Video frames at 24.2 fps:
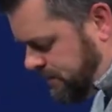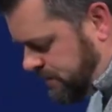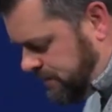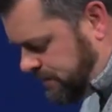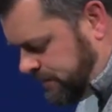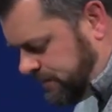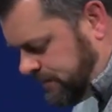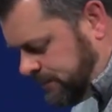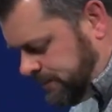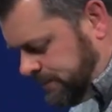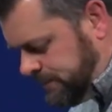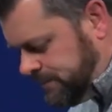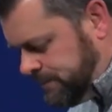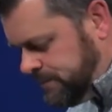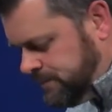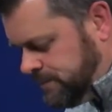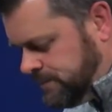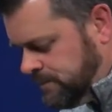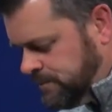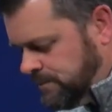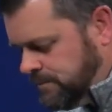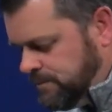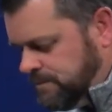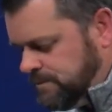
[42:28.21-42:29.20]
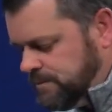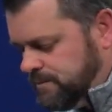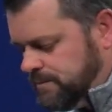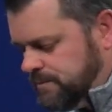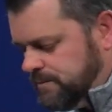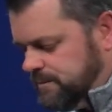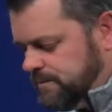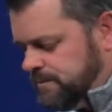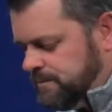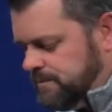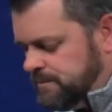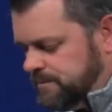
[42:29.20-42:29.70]

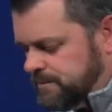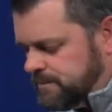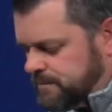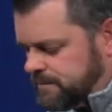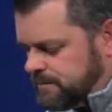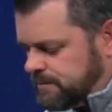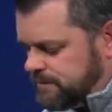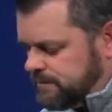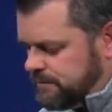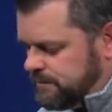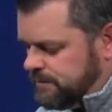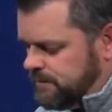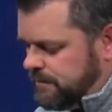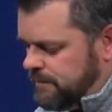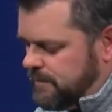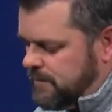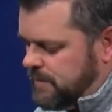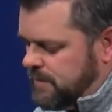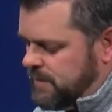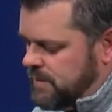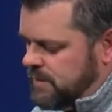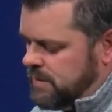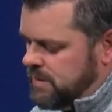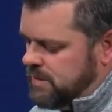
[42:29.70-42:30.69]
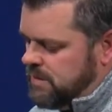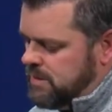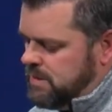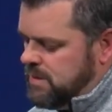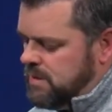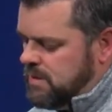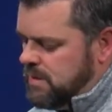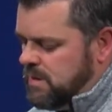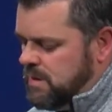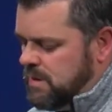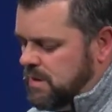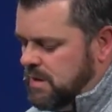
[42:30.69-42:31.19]

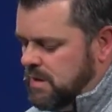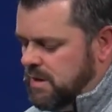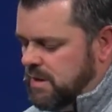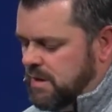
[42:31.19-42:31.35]
[no speech]